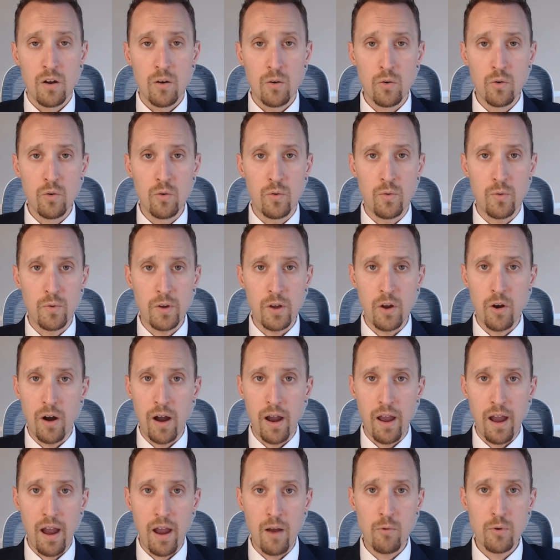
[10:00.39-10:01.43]
Ooh,
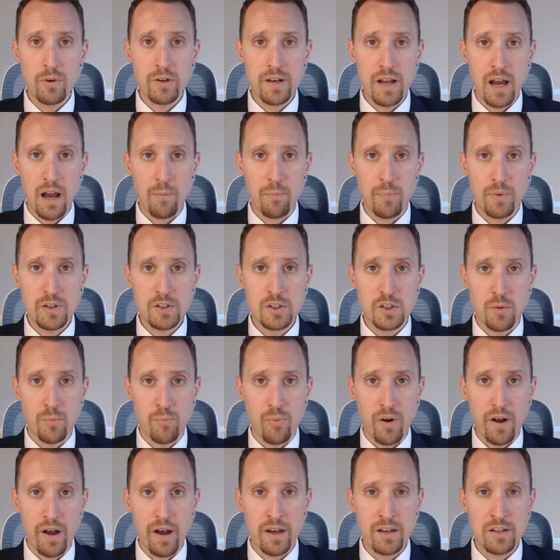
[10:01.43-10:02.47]
I would not be
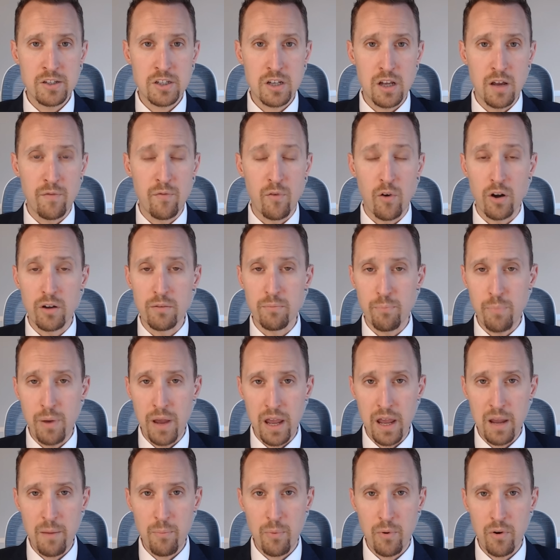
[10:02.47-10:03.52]
surprised if on
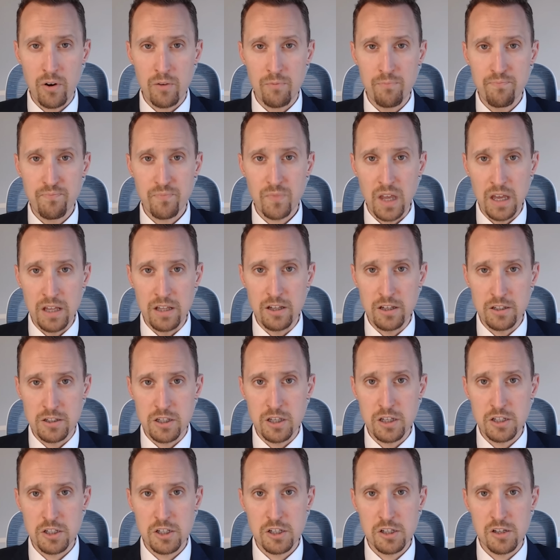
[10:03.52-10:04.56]
paper, and
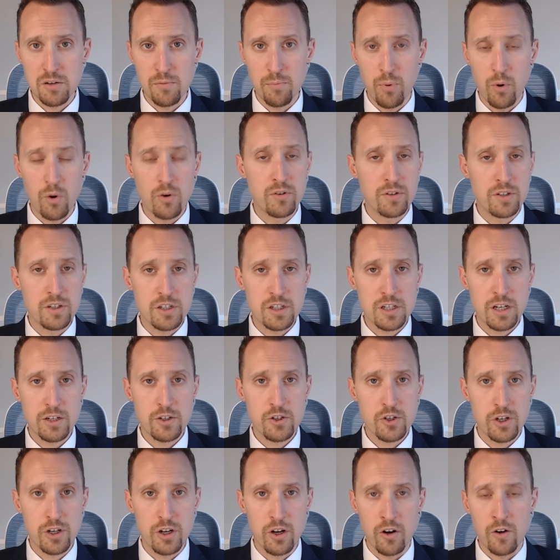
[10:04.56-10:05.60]
this is an important
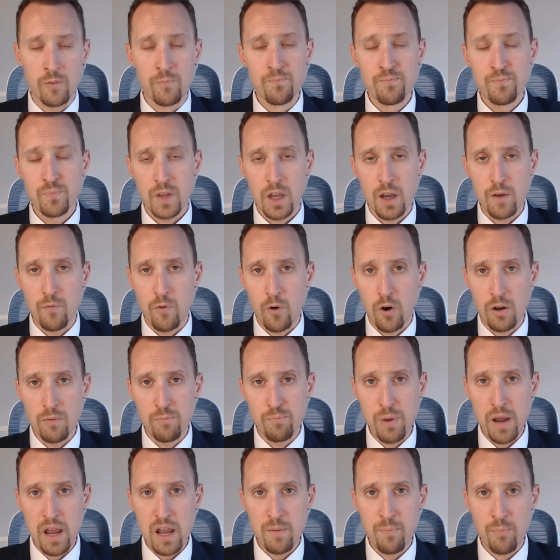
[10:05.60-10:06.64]
distinction here, if on
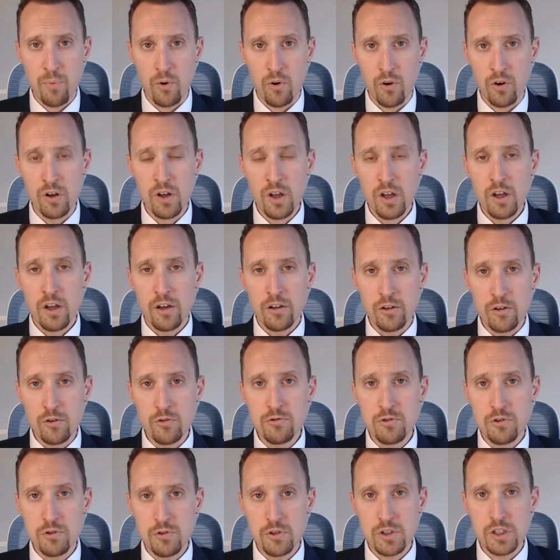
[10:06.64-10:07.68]
paper you
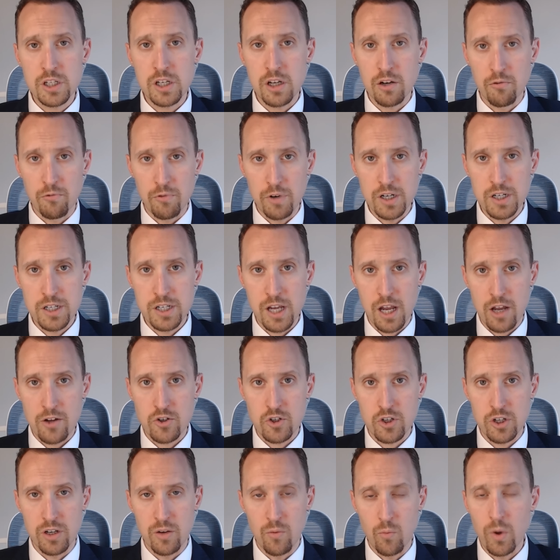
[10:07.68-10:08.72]
do see a
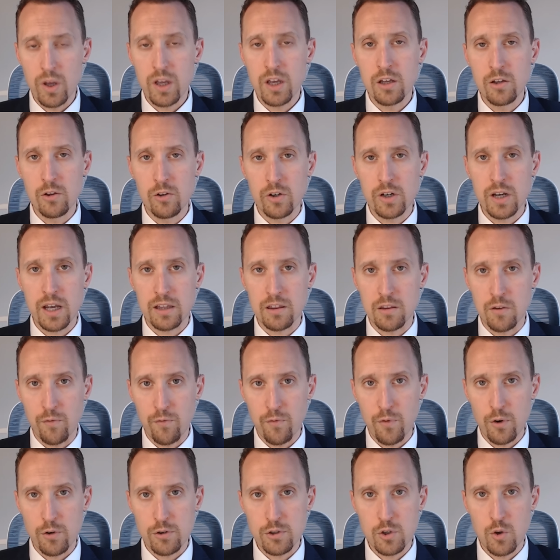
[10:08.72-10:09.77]
recession, and we can look at the
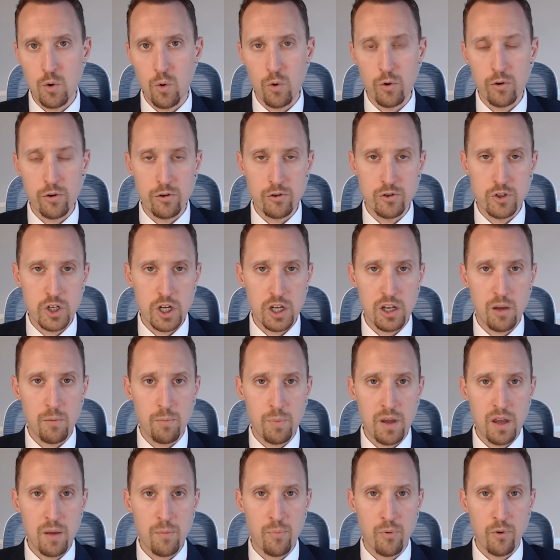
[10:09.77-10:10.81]
first quarter
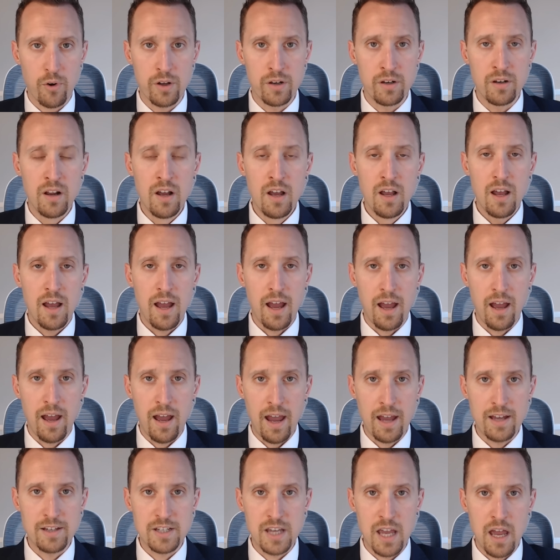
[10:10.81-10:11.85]
GDP print
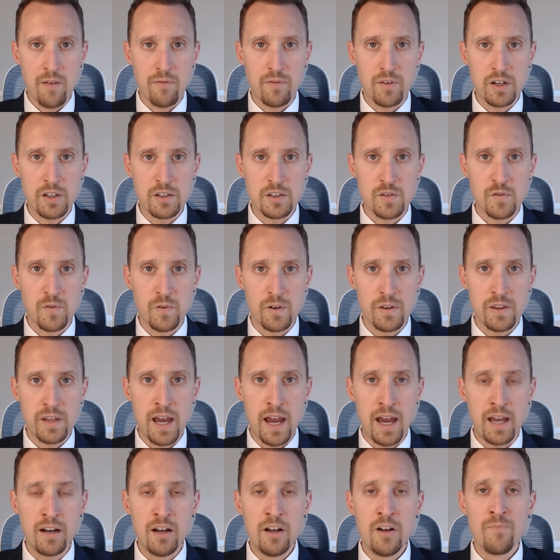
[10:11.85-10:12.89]
as evidence for
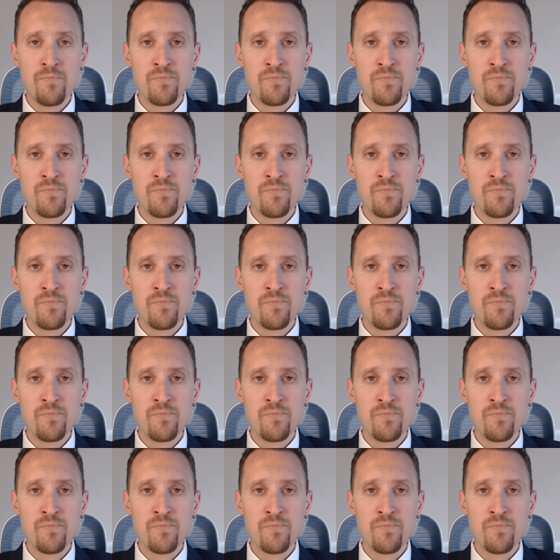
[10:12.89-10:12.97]
that.